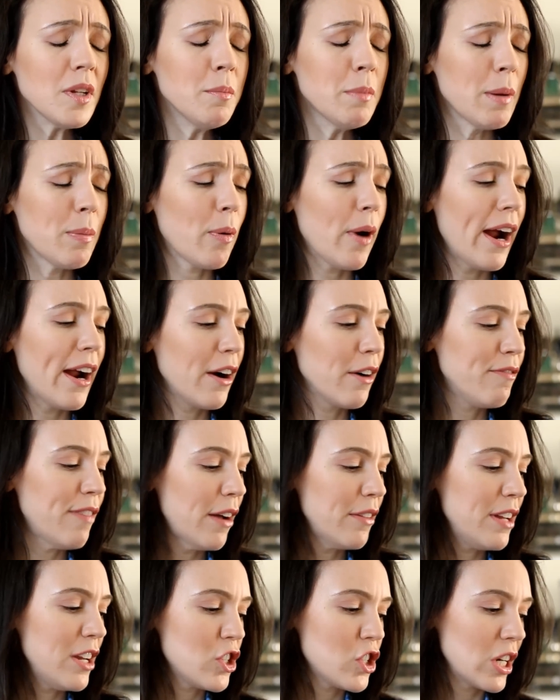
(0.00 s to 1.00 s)
my prior
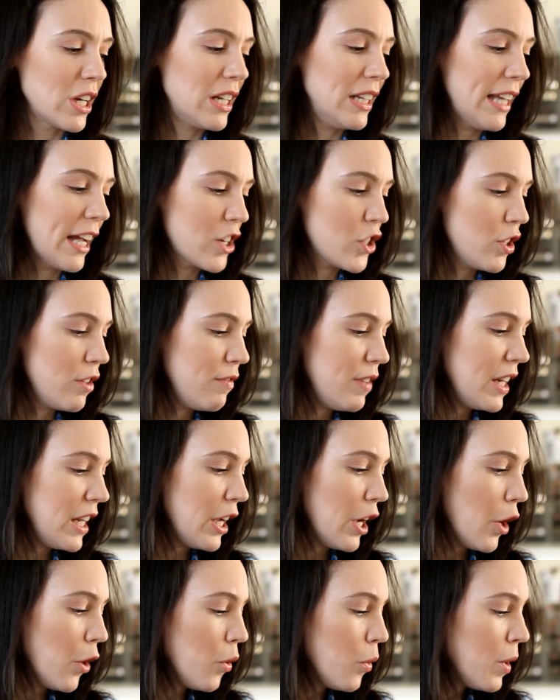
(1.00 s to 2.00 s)
foundation collection
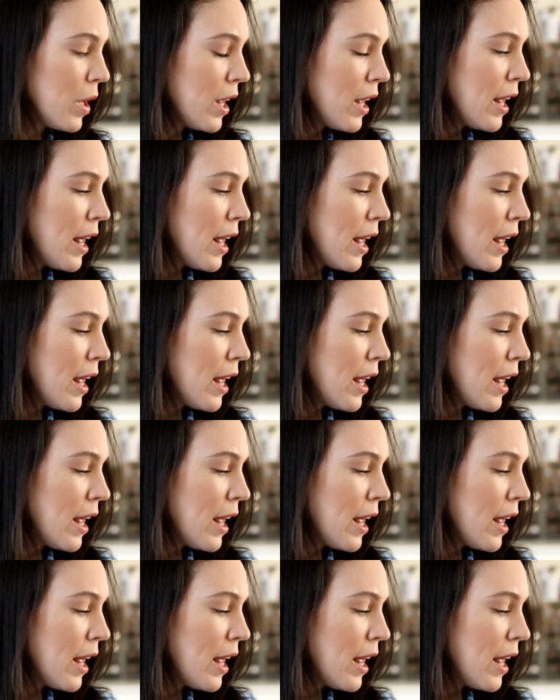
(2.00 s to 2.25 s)
video.